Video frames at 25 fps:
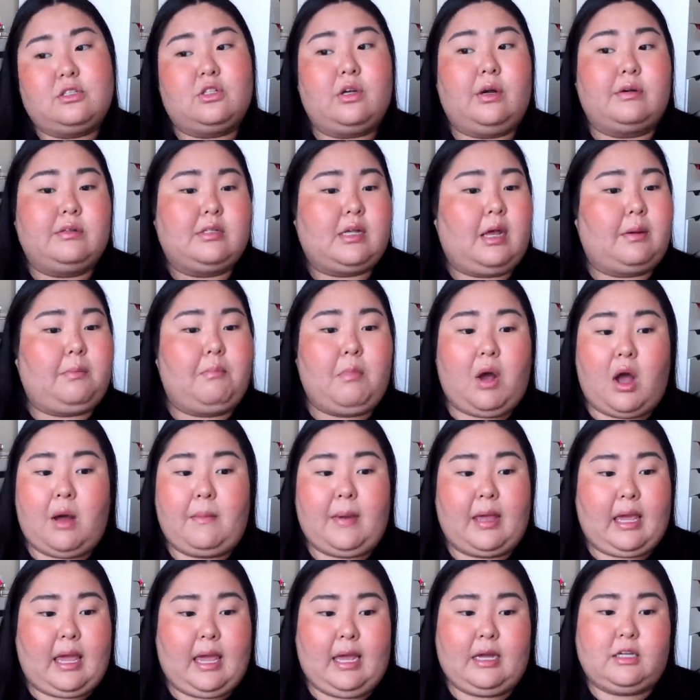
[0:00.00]
So I was like, mom,
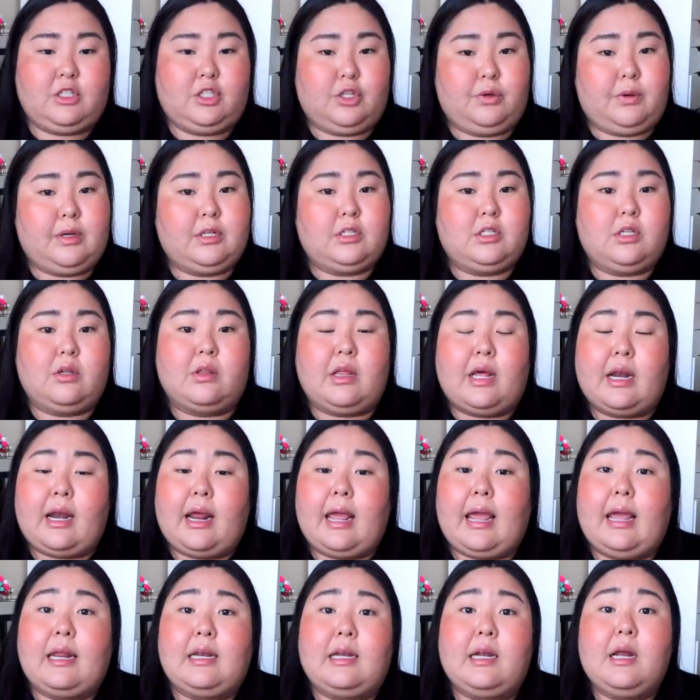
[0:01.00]
I can't do it. So then
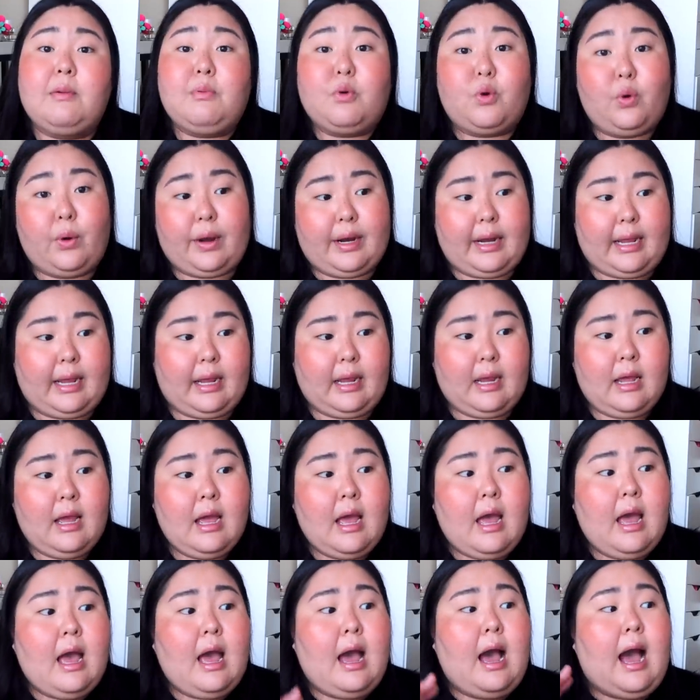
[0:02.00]
I ended up quitting.
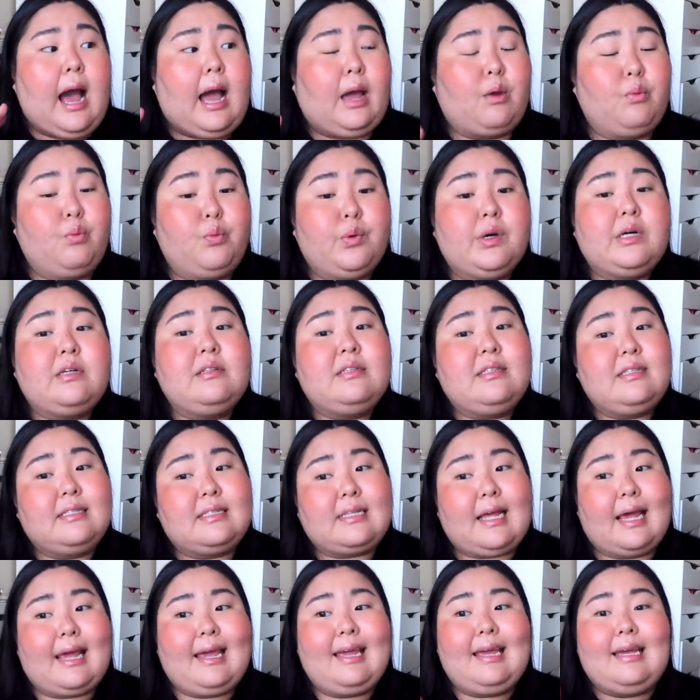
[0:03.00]
I will
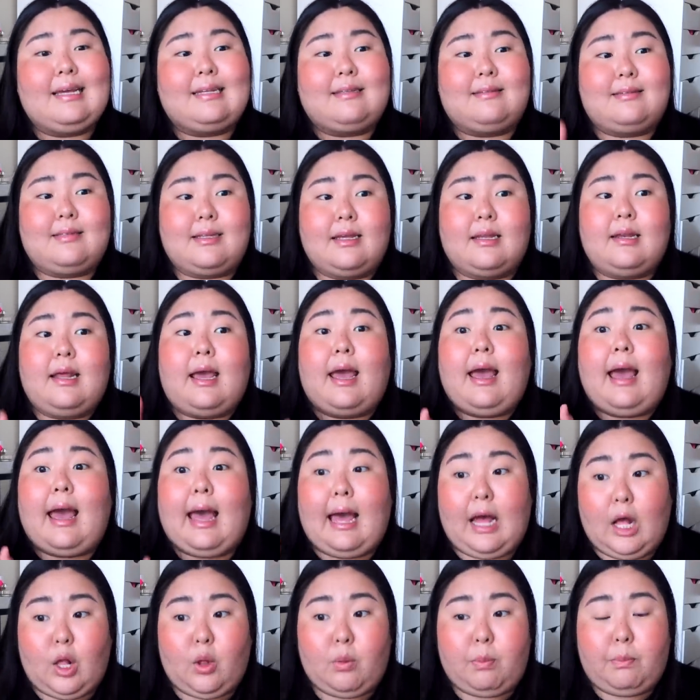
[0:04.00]
say it did
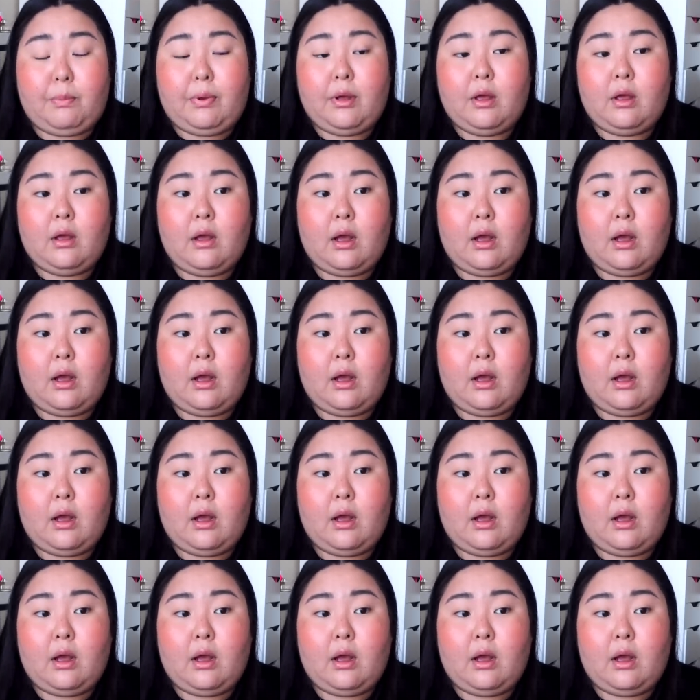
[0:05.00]
help.